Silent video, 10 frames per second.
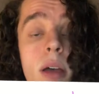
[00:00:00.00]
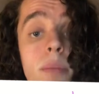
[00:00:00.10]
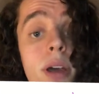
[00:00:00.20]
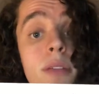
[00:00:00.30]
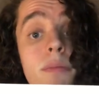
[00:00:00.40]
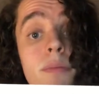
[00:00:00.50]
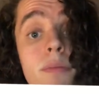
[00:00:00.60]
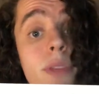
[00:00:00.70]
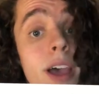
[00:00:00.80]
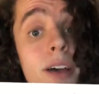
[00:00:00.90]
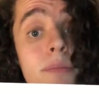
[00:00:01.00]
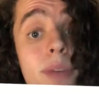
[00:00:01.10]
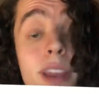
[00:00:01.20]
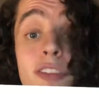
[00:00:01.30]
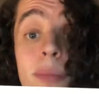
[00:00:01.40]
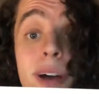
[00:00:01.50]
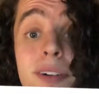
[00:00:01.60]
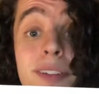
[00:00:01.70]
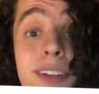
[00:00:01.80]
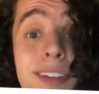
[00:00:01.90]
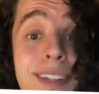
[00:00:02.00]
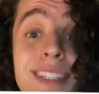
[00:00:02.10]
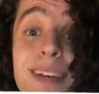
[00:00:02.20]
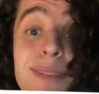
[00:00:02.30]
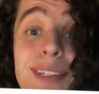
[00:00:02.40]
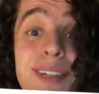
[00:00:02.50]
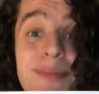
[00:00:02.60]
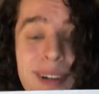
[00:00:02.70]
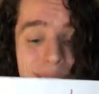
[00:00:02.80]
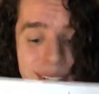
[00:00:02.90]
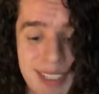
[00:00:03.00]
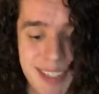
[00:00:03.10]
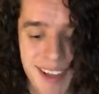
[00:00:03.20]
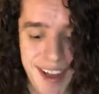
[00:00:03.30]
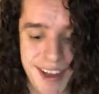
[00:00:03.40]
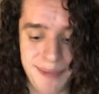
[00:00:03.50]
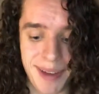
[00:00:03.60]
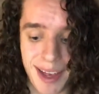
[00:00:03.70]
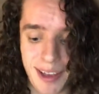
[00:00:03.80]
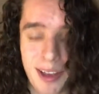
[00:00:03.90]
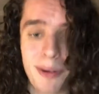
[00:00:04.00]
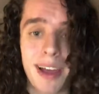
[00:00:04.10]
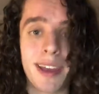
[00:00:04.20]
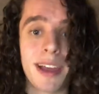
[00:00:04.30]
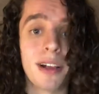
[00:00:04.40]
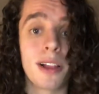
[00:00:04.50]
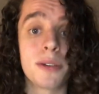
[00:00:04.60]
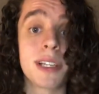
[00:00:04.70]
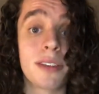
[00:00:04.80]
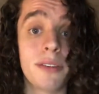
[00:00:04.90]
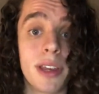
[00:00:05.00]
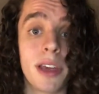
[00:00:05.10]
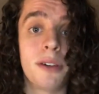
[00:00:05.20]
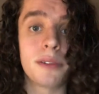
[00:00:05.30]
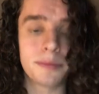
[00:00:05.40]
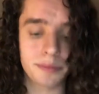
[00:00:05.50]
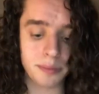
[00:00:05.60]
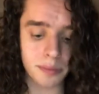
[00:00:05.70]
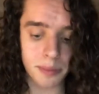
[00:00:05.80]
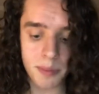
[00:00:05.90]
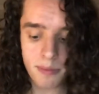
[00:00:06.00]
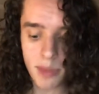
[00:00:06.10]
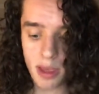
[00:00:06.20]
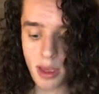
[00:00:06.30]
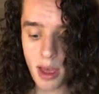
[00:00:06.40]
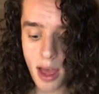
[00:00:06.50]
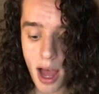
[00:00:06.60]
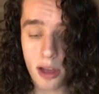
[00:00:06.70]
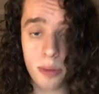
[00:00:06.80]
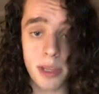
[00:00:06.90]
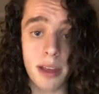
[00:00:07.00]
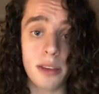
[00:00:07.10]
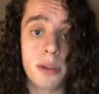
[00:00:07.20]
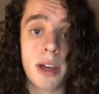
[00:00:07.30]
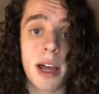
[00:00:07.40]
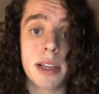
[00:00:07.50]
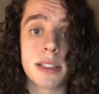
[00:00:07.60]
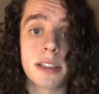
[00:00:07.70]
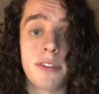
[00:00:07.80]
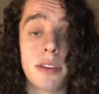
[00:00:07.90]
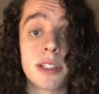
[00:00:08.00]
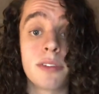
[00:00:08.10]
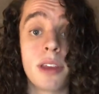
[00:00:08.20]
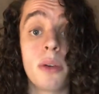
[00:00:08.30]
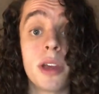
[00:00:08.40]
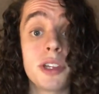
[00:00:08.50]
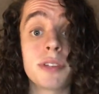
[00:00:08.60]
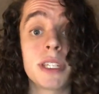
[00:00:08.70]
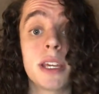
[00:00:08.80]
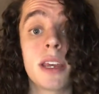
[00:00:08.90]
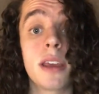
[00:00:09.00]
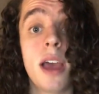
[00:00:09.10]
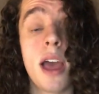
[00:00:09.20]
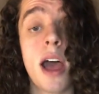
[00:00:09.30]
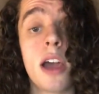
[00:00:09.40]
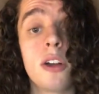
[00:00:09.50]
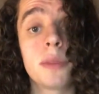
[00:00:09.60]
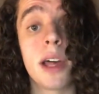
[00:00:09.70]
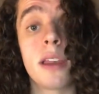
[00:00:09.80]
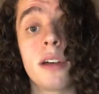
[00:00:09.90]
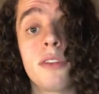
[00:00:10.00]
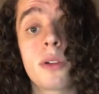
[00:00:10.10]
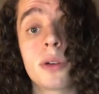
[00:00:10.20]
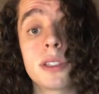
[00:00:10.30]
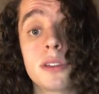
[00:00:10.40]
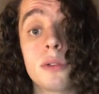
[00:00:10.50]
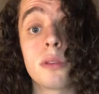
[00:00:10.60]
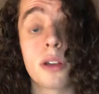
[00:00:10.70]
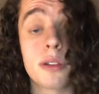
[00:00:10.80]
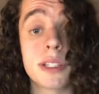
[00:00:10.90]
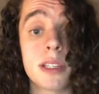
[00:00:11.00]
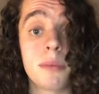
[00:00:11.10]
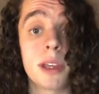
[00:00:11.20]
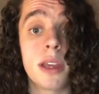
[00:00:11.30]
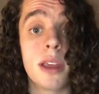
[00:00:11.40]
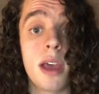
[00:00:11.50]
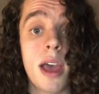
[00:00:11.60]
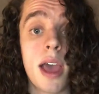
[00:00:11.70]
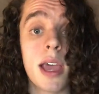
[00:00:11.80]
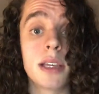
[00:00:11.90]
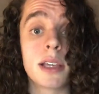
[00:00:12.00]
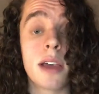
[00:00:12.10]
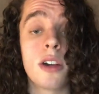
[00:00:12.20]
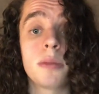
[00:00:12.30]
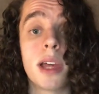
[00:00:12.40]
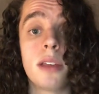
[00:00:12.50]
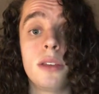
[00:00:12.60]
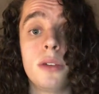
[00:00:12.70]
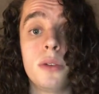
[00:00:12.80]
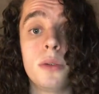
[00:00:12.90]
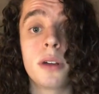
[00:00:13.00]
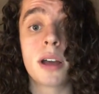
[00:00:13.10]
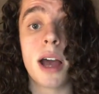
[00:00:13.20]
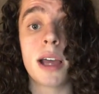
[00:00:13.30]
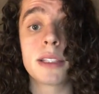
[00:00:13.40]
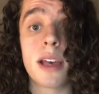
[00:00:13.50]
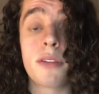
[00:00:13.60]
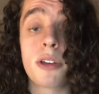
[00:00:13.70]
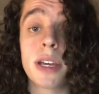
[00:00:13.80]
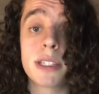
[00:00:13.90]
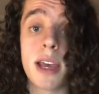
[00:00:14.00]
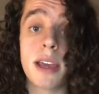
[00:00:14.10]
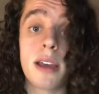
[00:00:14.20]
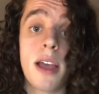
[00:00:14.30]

But yeah, enough about just substitute milks. I can go ahead and close out the video. I hope that you guys found this video interesting. I hope that, of course, you learned something, and I hope that you guys have a great day.